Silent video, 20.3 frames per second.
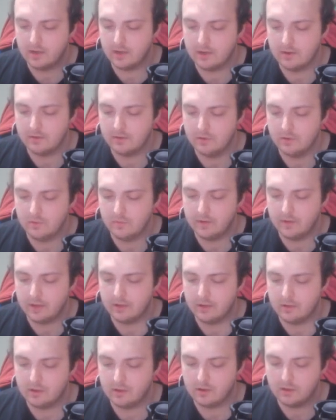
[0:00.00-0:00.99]

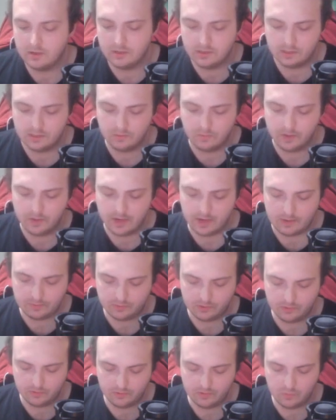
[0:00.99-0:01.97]
Nouvelle cards that we
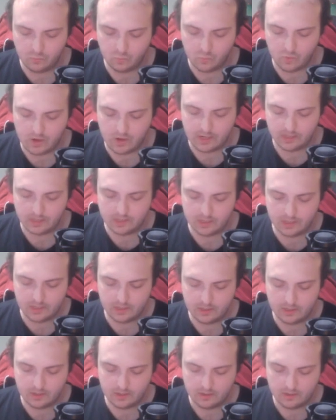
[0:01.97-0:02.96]
absolutely
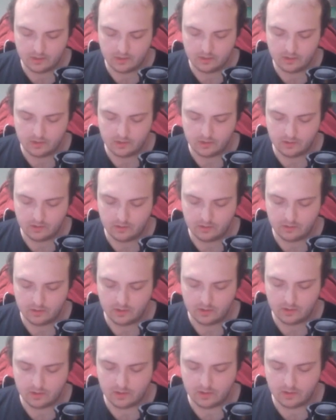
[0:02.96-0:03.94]
wanted.
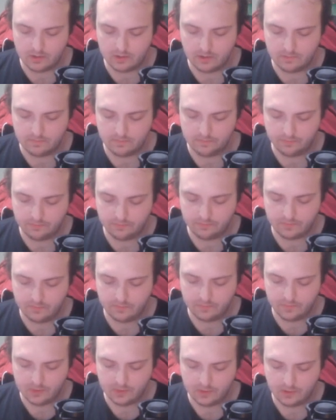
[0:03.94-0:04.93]
I
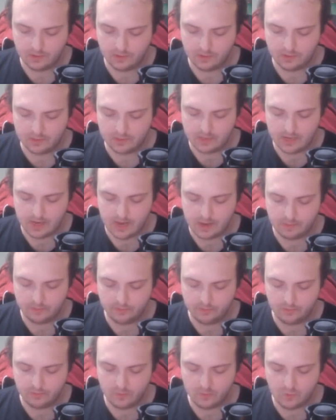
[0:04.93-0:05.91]
say
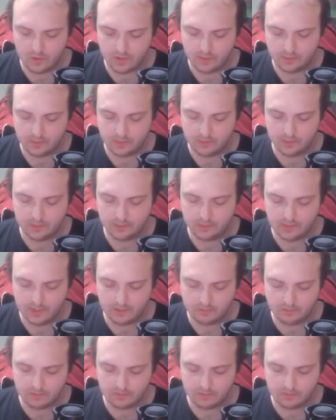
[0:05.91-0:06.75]
absolutely wanted like that was a